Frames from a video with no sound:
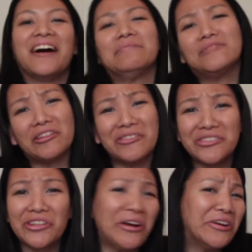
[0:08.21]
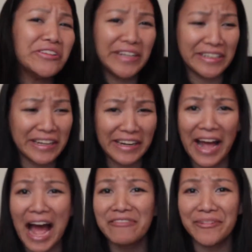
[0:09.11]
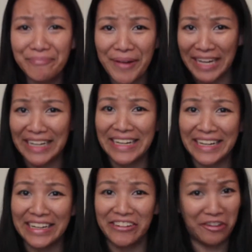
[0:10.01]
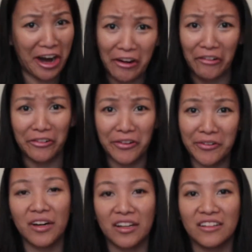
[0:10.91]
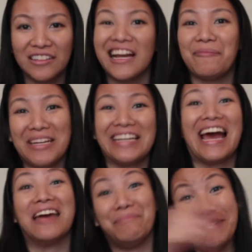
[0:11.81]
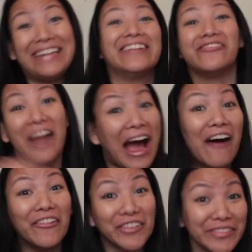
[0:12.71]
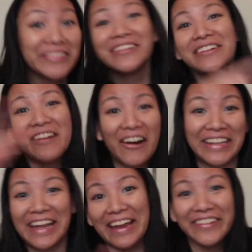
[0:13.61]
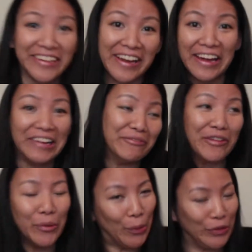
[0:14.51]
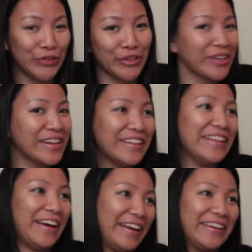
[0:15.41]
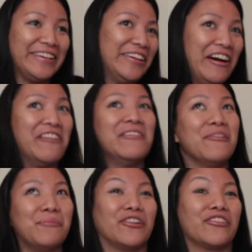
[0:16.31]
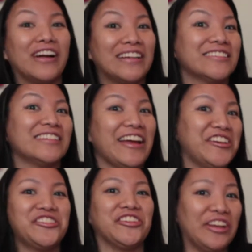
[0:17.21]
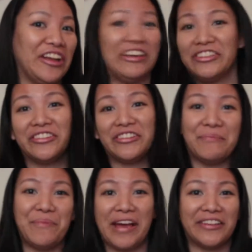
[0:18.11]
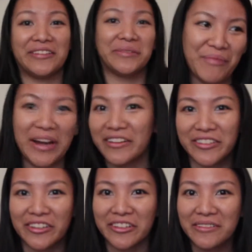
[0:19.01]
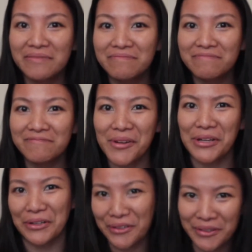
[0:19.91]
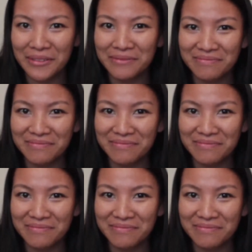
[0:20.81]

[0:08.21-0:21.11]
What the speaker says: I'm so sorry that I haven't been around. Well, I mean, I've been around on the internet, of course. Like, you know, procrastination is the best medicine, I guess.